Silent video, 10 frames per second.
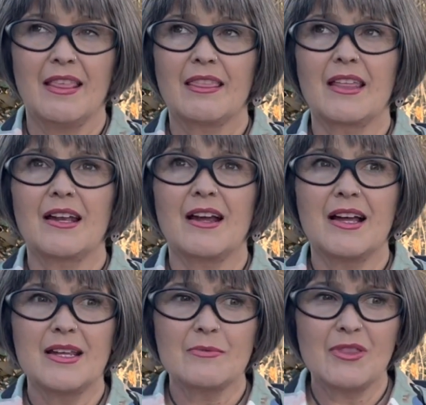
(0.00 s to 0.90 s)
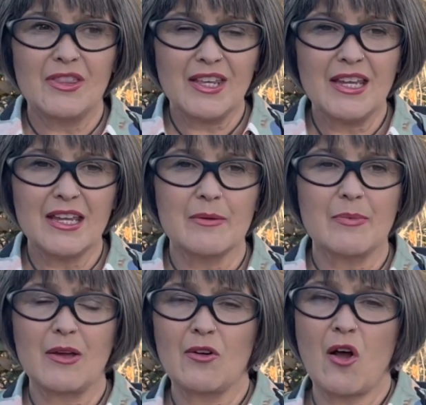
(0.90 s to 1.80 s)
that I am thinking
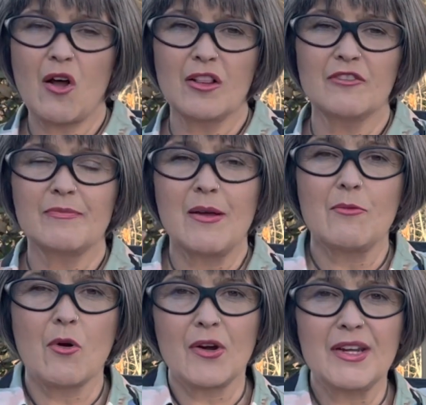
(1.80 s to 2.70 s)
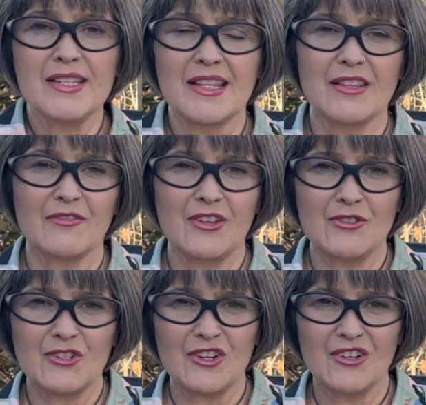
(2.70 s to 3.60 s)
about all of my worries in the
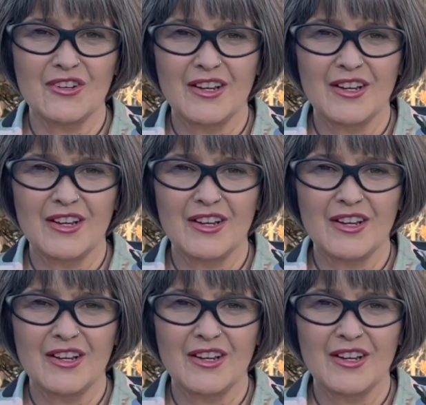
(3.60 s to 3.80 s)
future,